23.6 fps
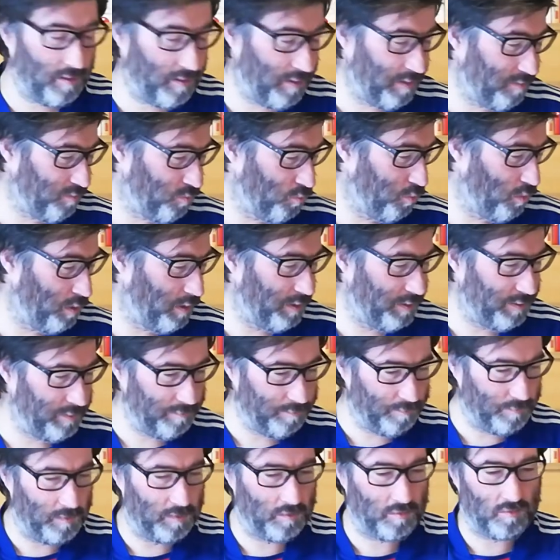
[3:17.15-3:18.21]
the last
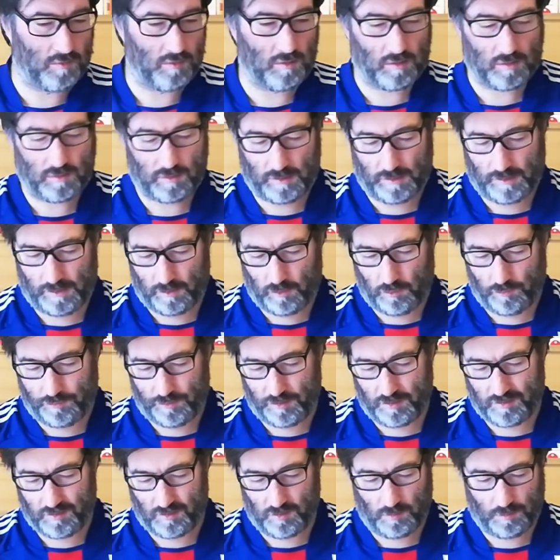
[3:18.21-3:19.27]
one, it's not an
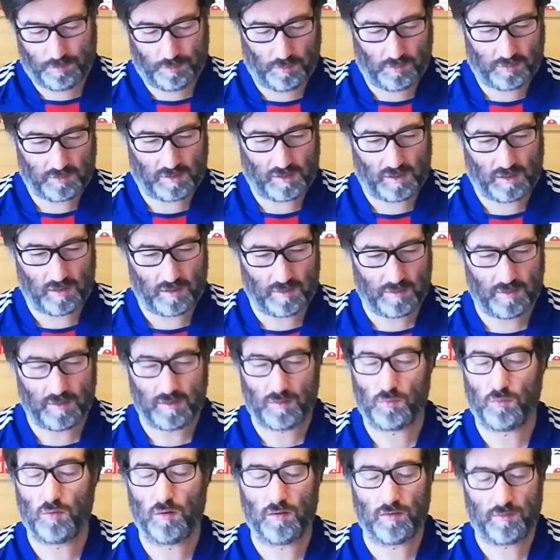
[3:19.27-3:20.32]
official postcard,
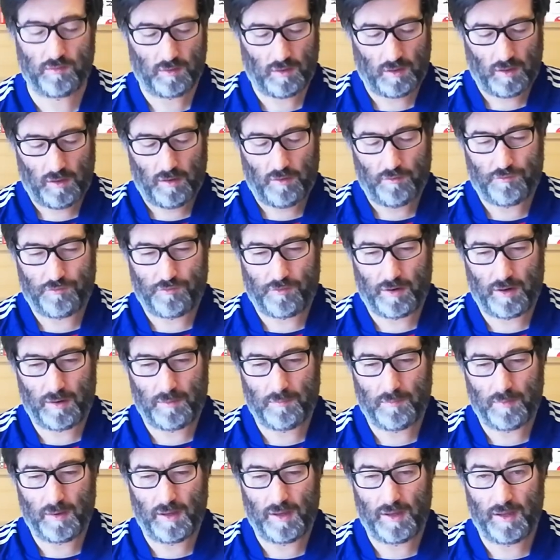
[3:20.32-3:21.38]
it was
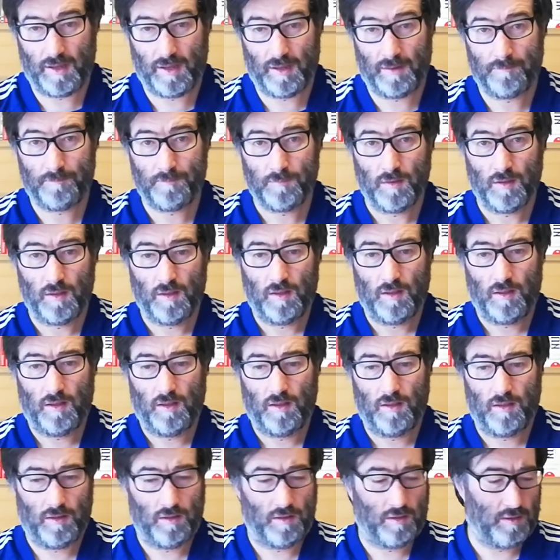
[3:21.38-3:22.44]
from a
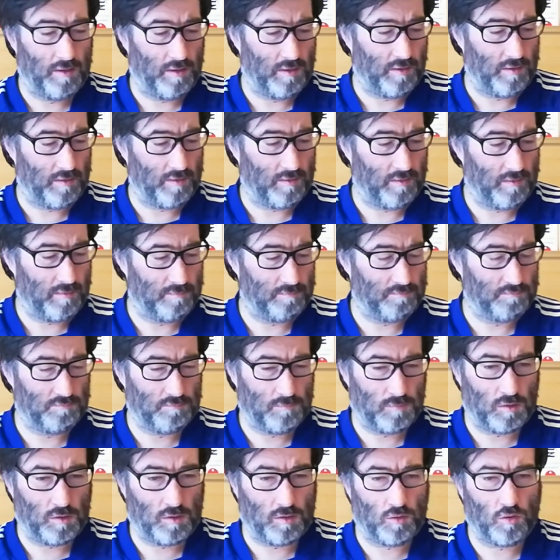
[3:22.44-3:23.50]

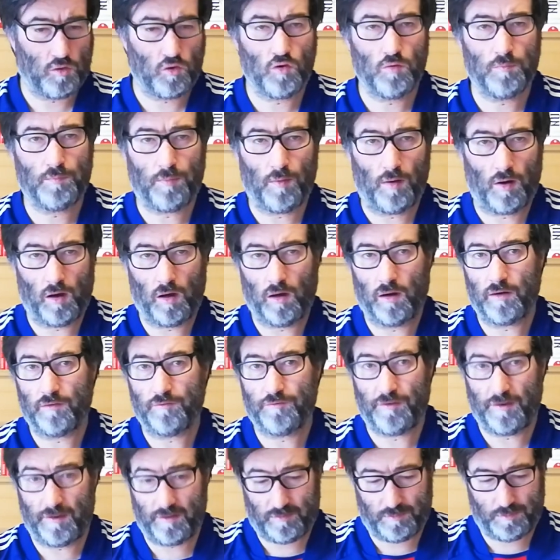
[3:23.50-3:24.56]
group on
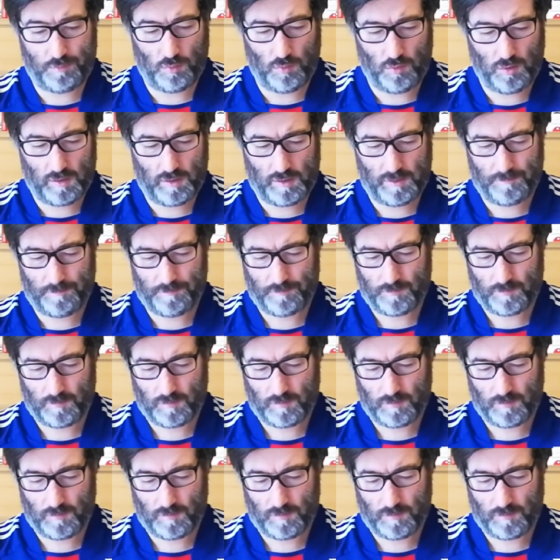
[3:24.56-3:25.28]
Facebook.